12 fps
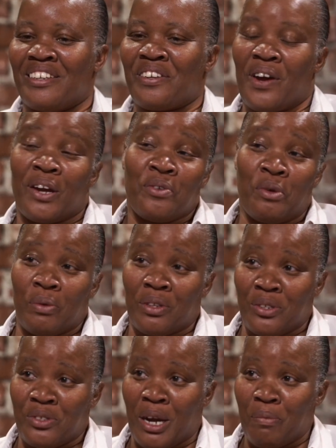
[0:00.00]
you know, I grew up in the
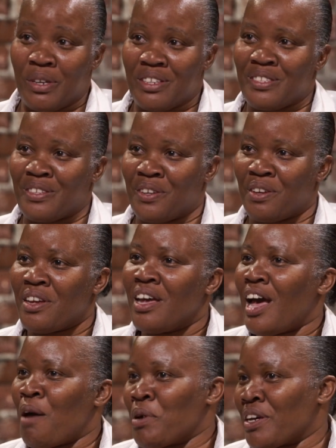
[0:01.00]
tropics, so
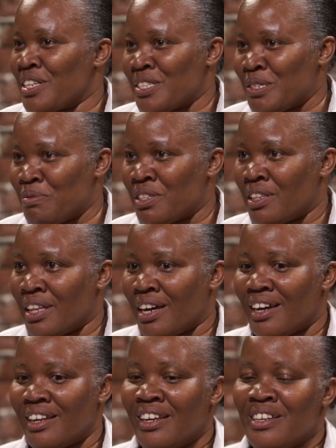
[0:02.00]
I'm accustomed to
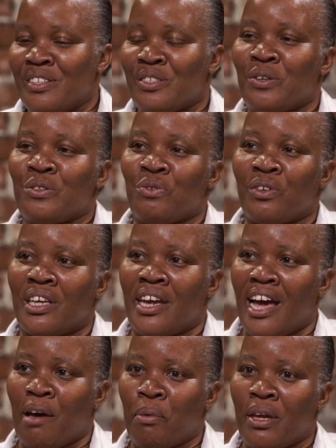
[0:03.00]
that. So I was really
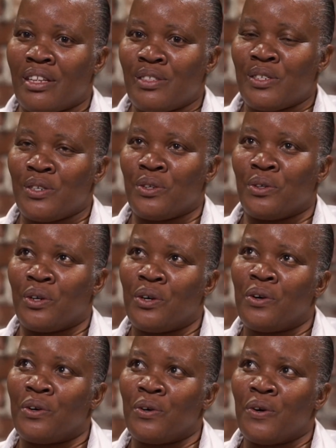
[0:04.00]
happy. And so you
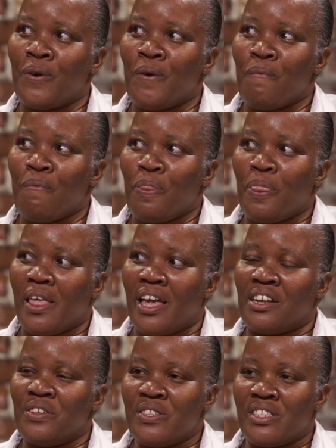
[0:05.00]
go
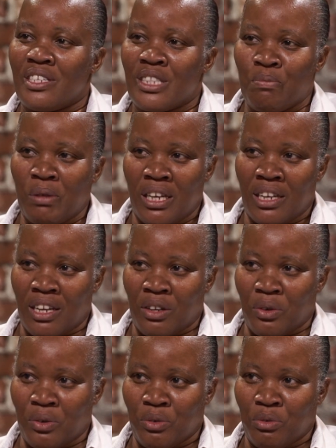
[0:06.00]
and you see them
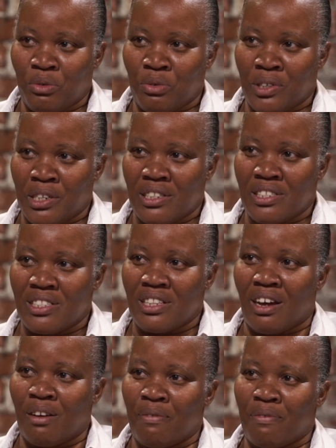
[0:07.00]
eating green
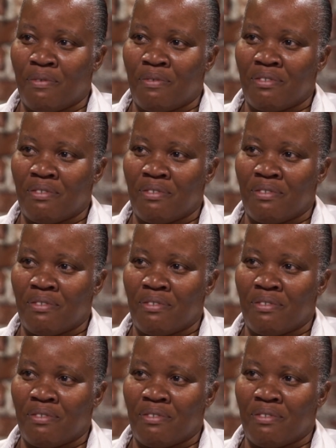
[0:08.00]
stuff.